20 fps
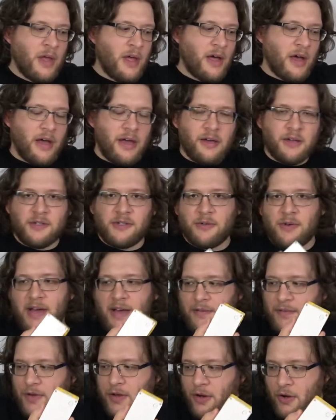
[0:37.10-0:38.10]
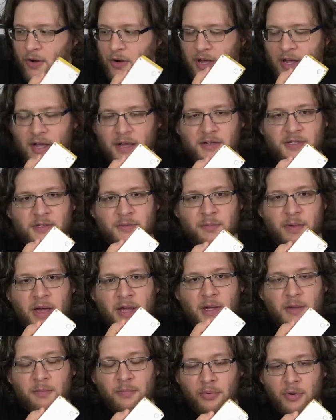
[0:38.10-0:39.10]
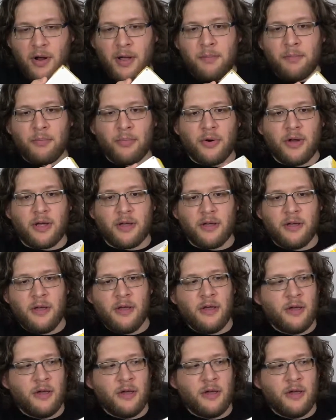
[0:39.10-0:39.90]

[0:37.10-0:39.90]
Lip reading: I also have here a Spike Prime brick,